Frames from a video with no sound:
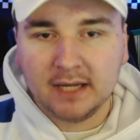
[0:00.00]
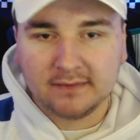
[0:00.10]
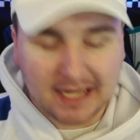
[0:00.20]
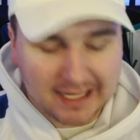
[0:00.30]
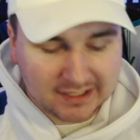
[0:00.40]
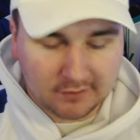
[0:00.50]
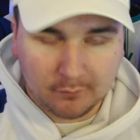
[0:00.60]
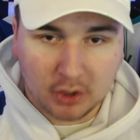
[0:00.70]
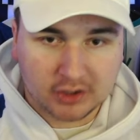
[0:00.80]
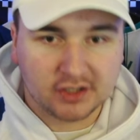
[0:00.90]
The likes of
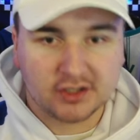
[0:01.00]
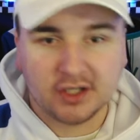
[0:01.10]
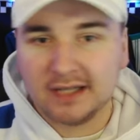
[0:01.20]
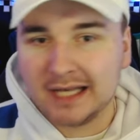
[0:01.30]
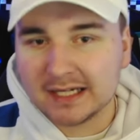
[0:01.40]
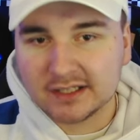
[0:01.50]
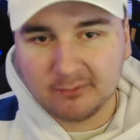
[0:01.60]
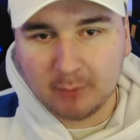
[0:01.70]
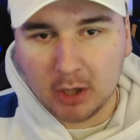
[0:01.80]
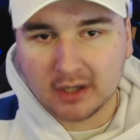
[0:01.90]
Washington, the likes of
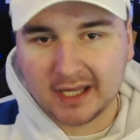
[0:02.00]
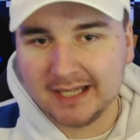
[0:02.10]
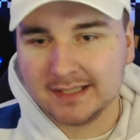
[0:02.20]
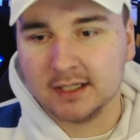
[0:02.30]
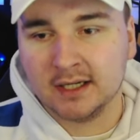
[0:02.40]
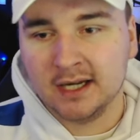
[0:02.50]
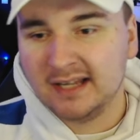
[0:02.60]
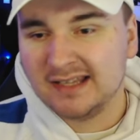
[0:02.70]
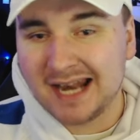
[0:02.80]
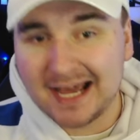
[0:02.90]
Barkhausen,
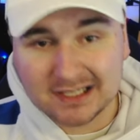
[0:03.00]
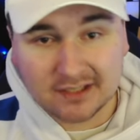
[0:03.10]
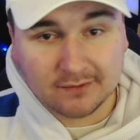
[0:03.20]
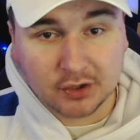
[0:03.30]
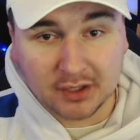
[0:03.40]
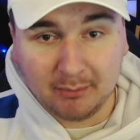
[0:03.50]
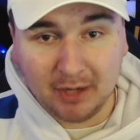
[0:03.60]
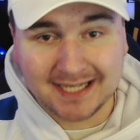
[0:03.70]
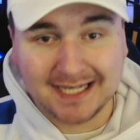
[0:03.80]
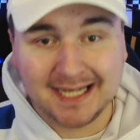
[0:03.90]
the likes of Sonny
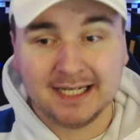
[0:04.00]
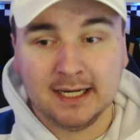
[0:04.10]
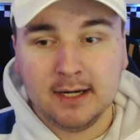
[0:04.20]
Bradley.